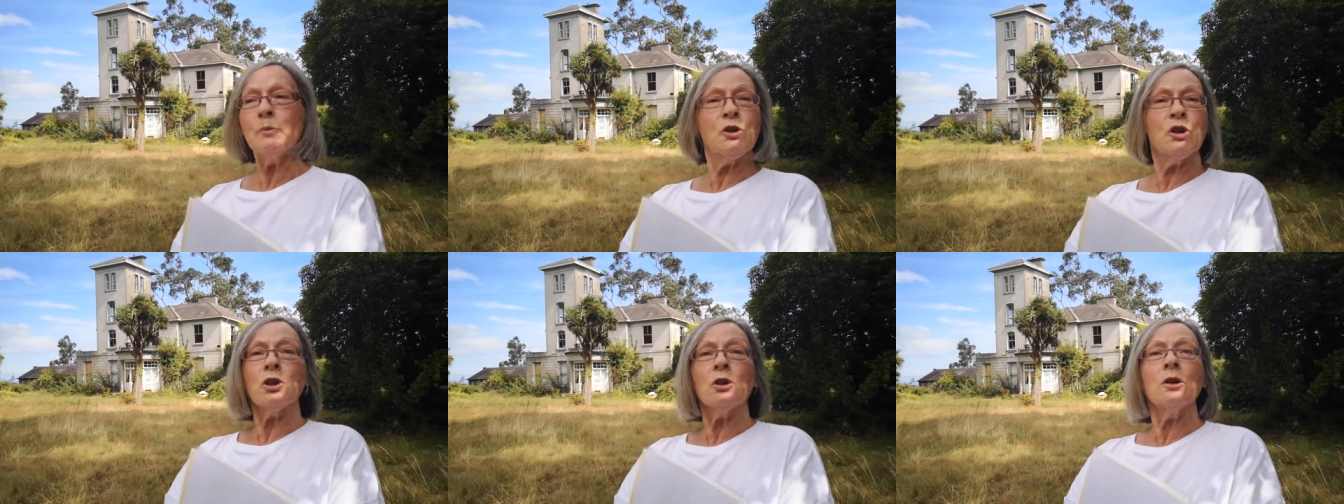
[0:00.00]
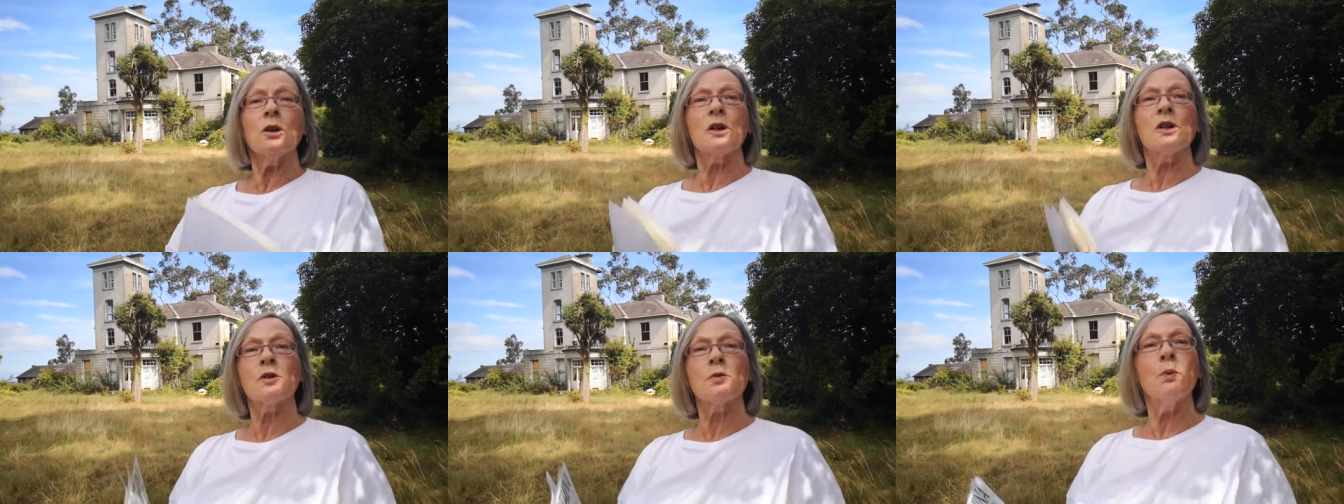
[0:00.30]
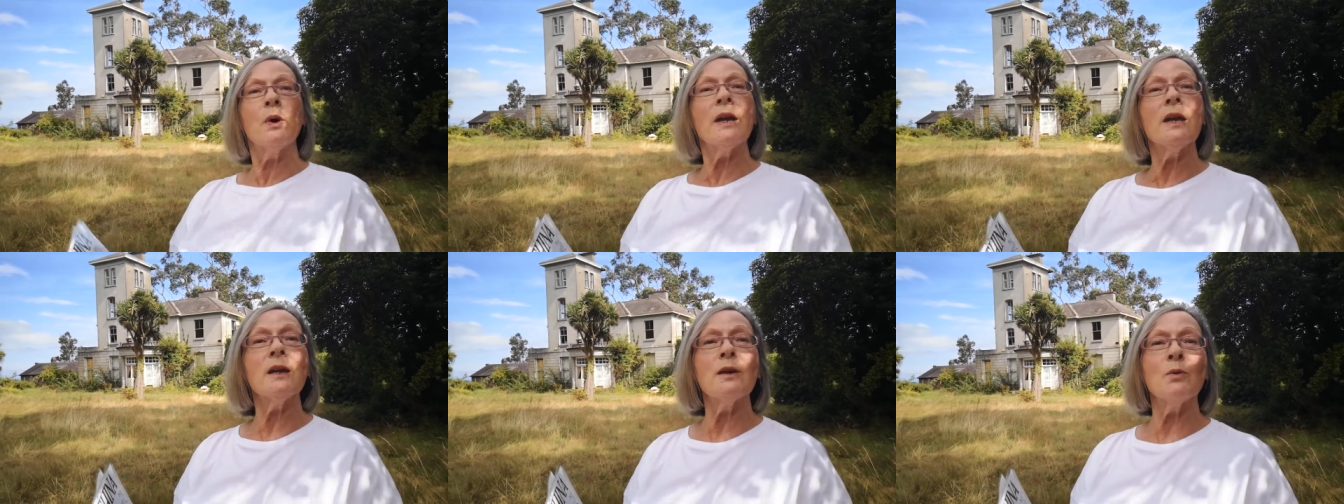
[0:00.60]
sure because
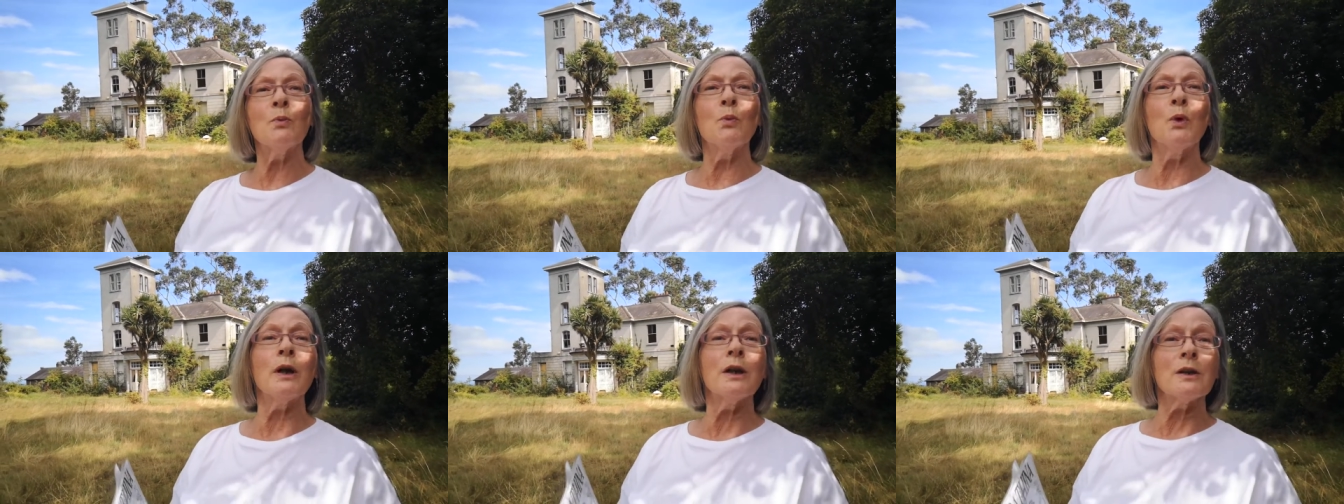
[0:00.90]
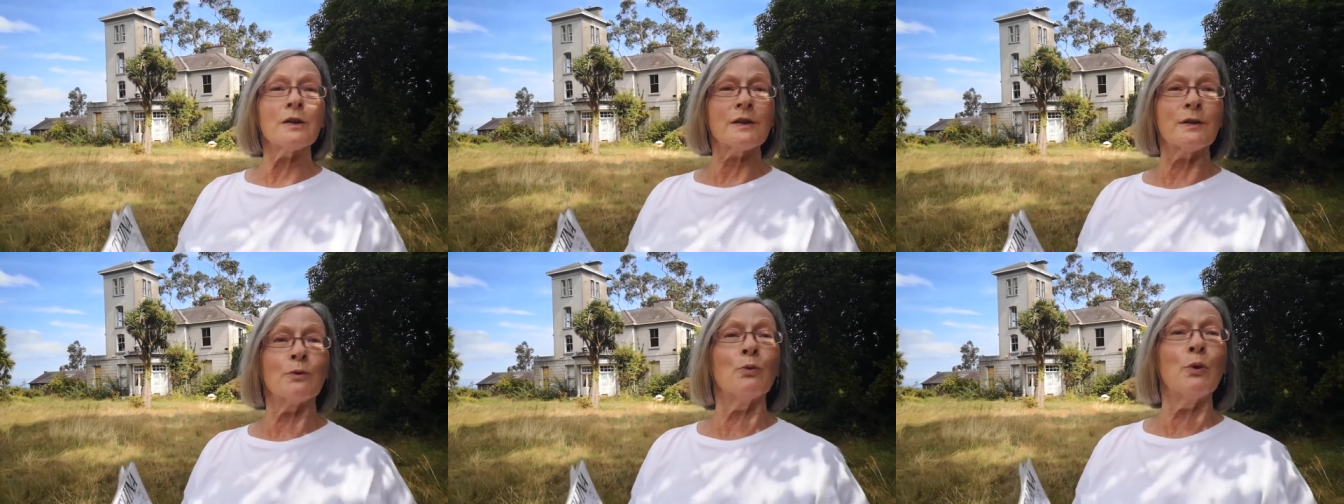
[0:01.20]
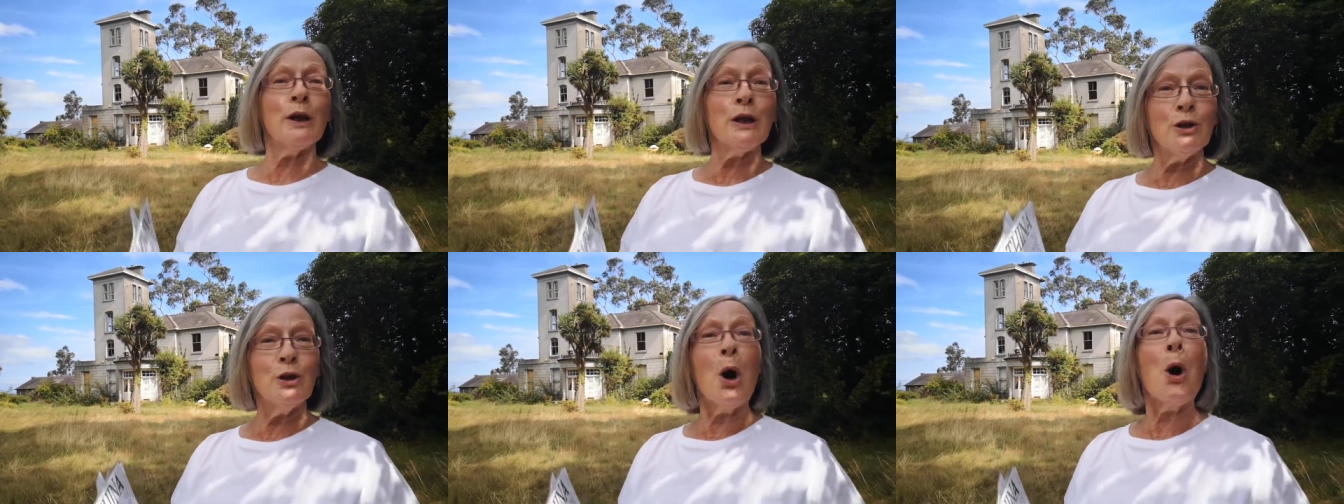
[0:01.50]
we we
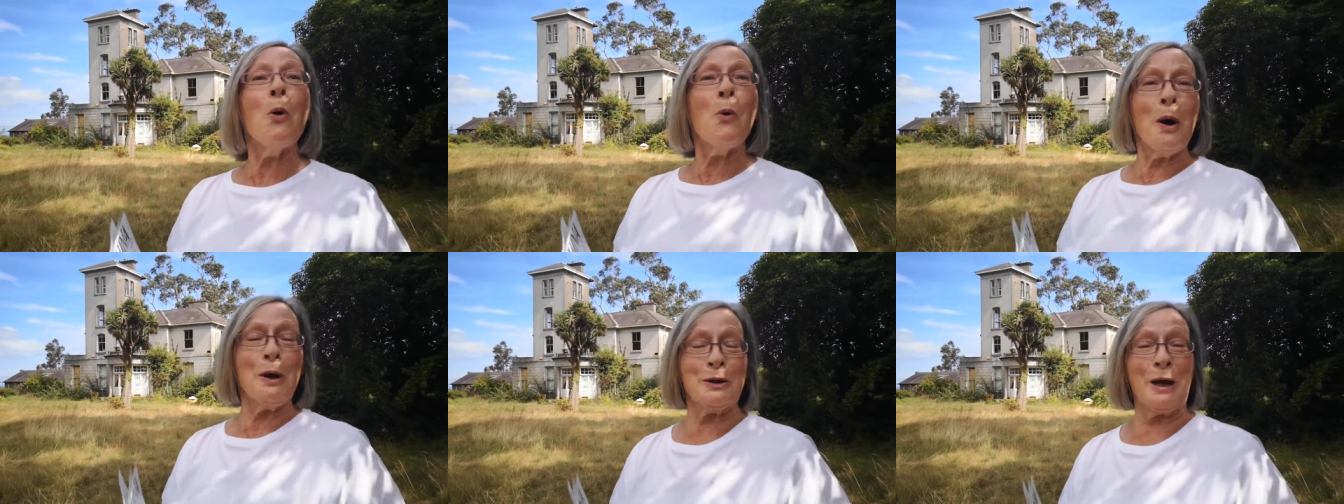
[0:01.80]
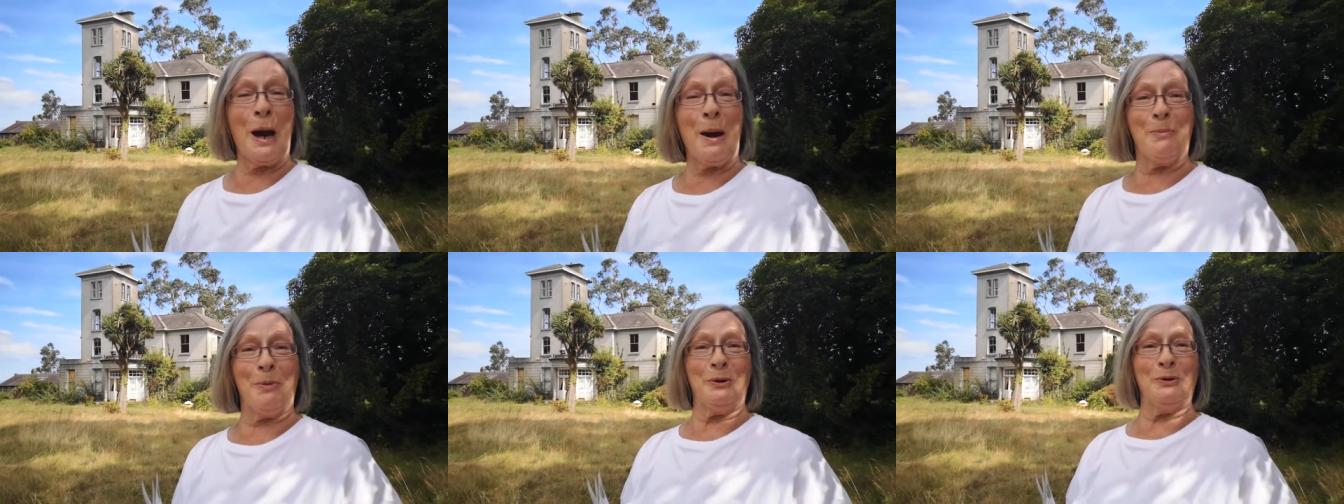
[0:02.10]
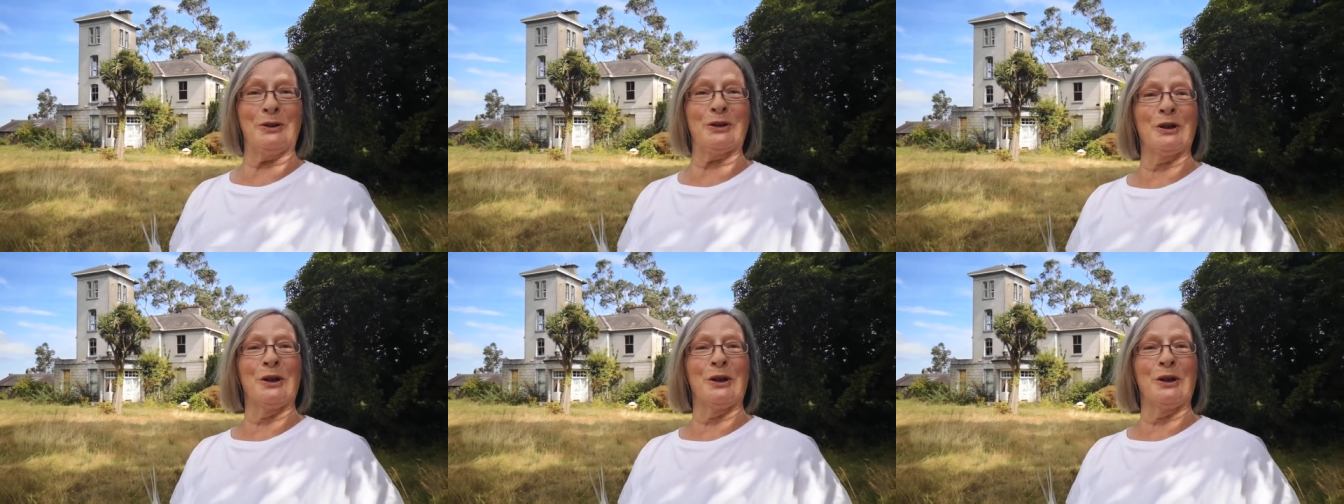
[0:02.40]
we know what happened